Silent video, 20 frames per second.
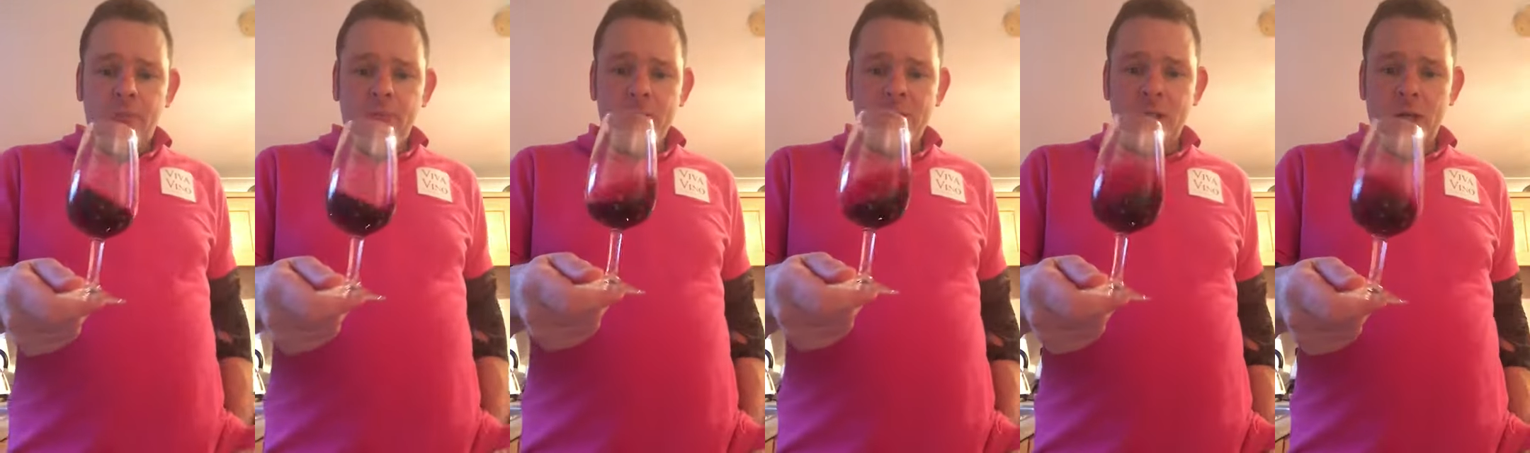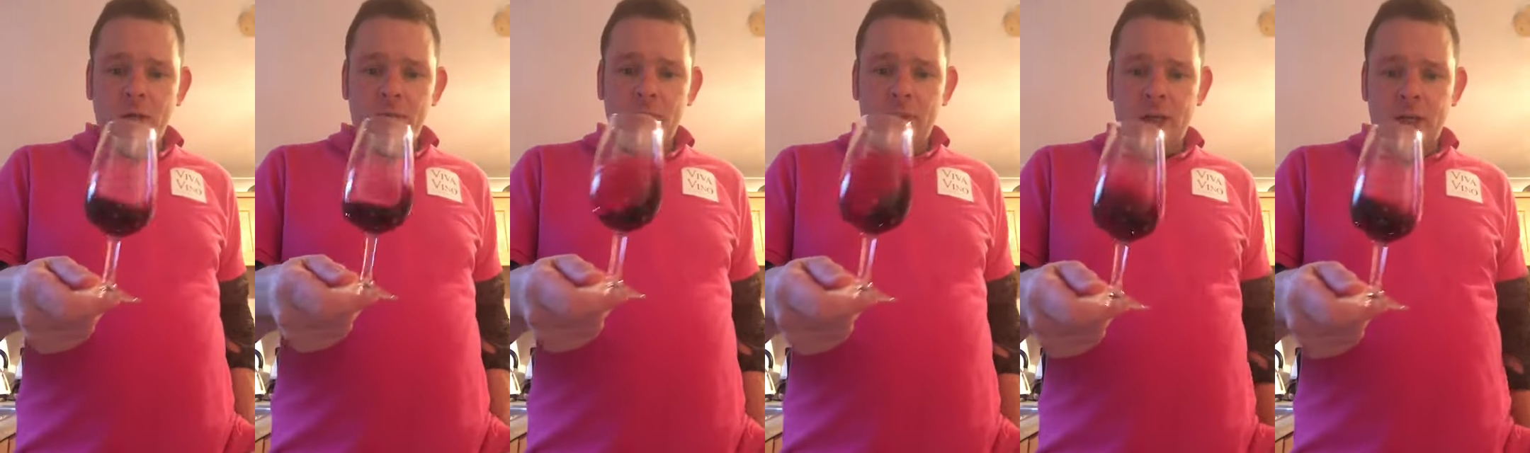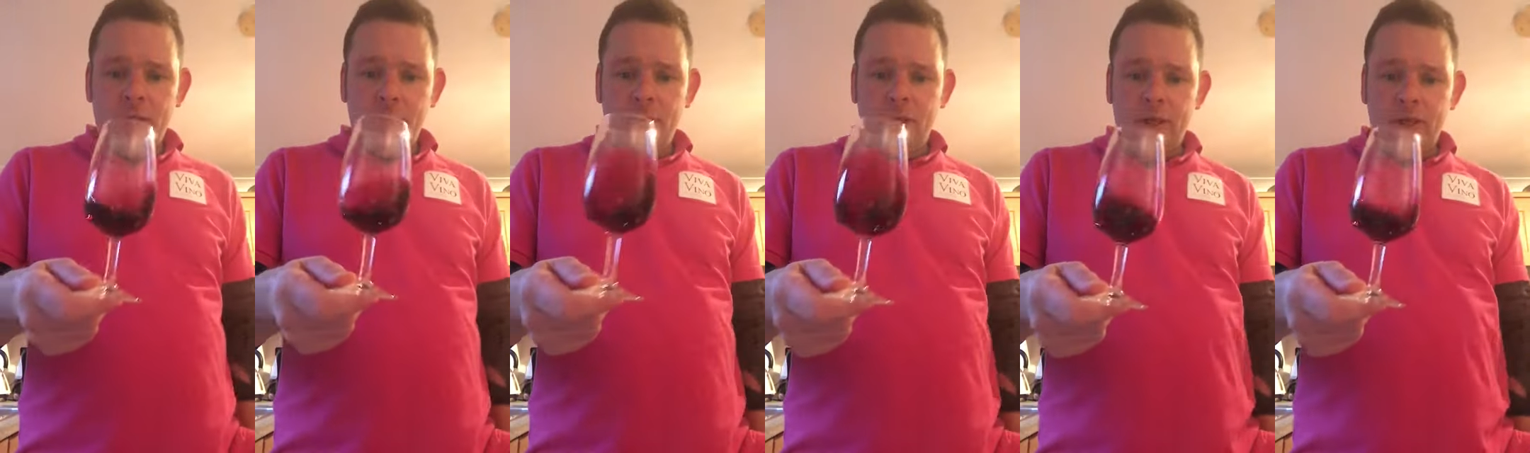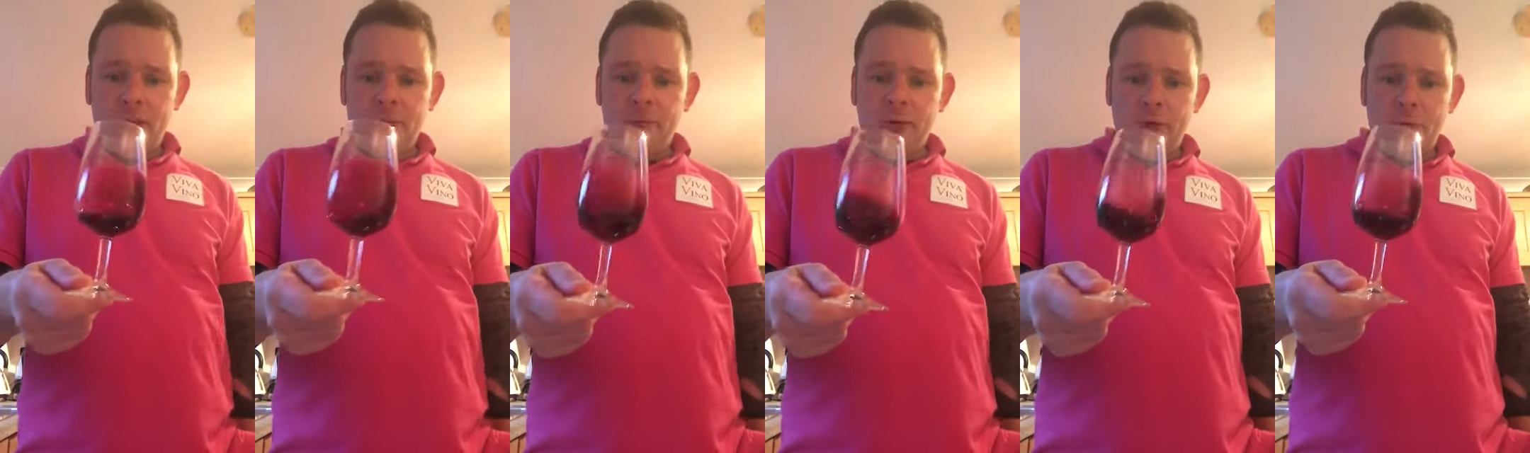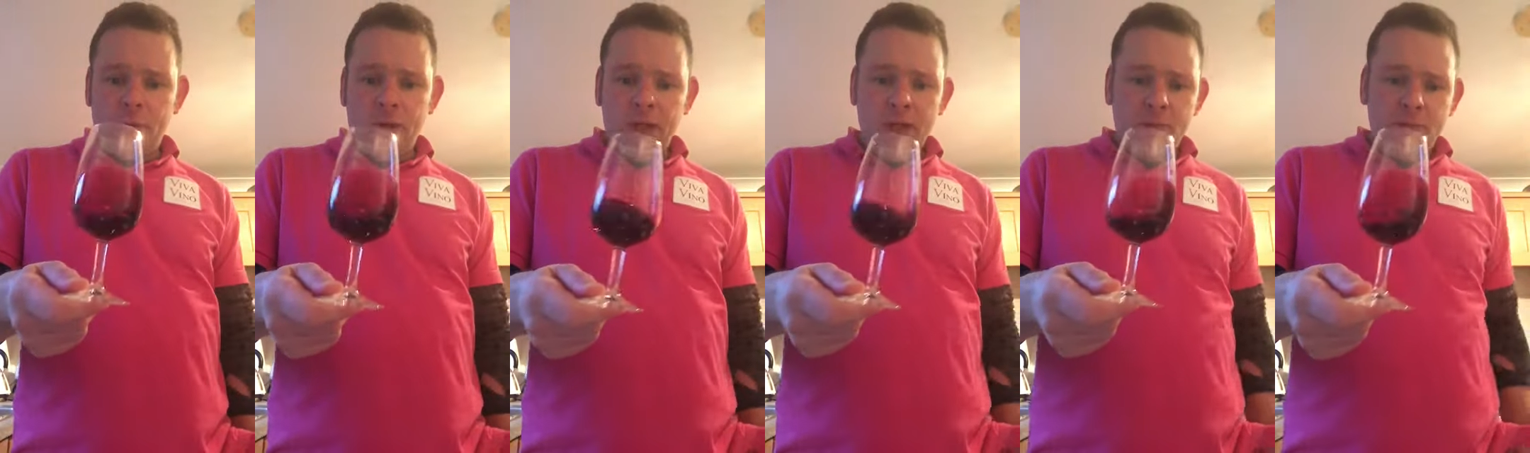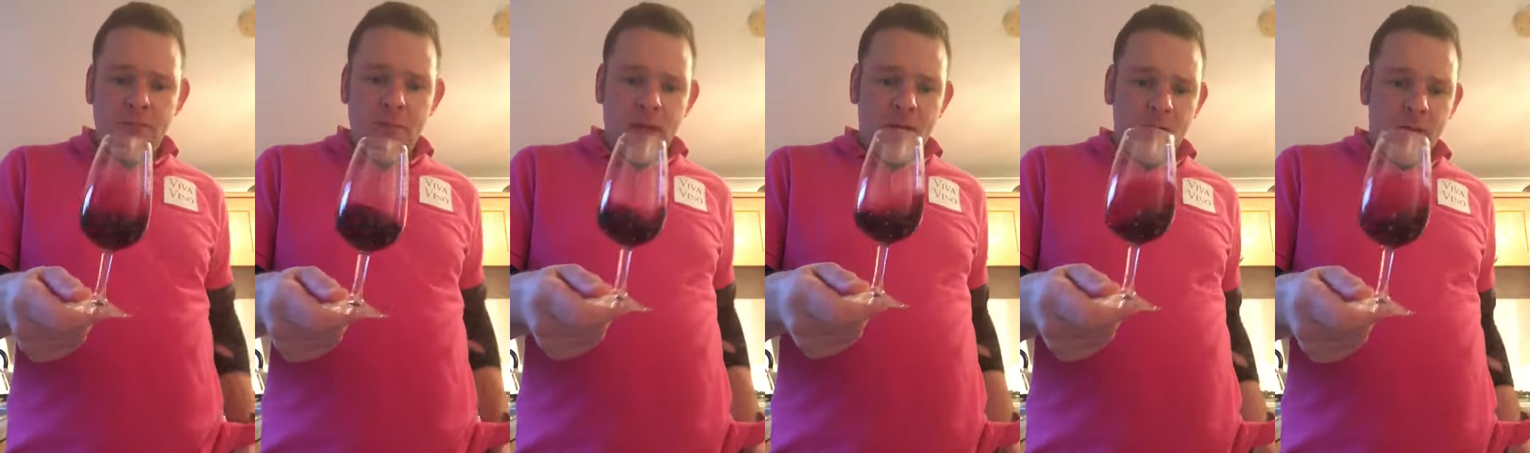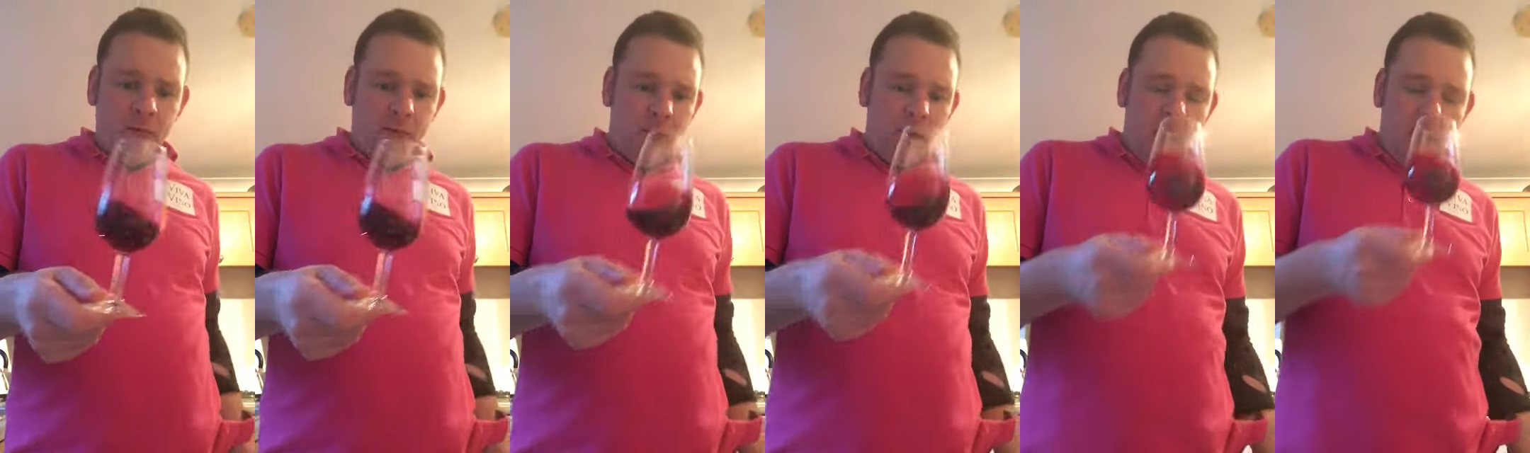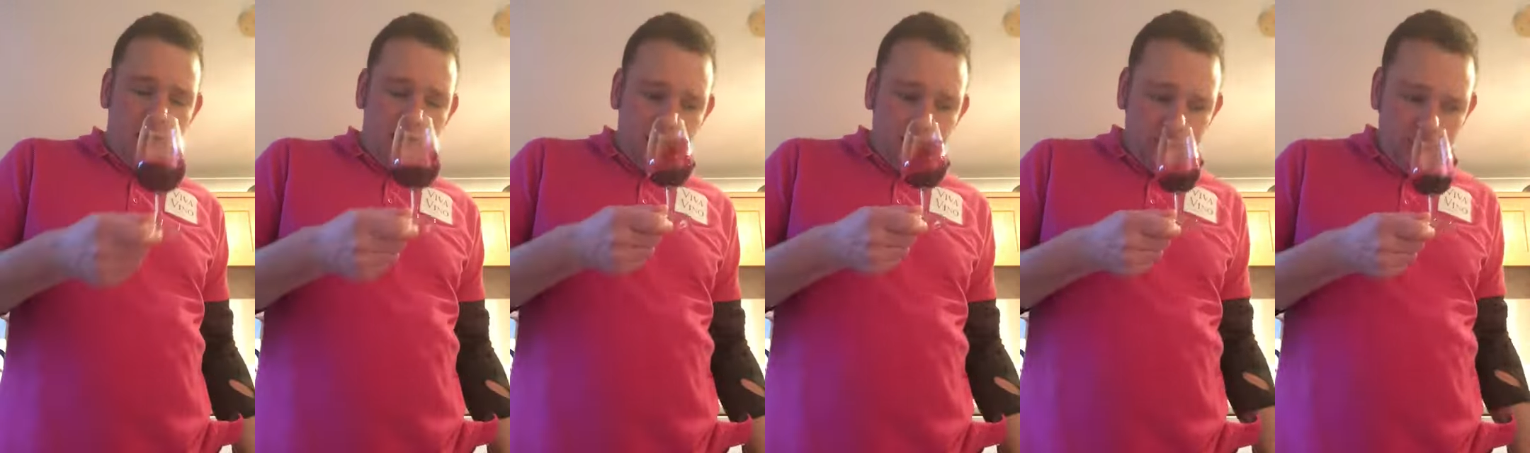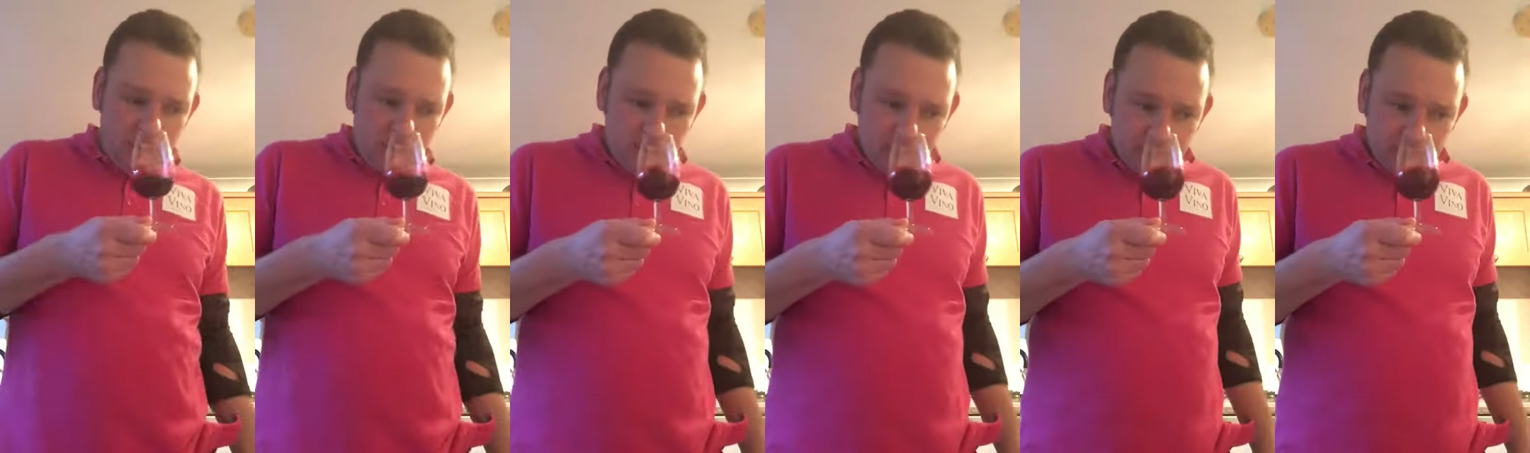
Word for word: So, anyway, give it a quick spin around.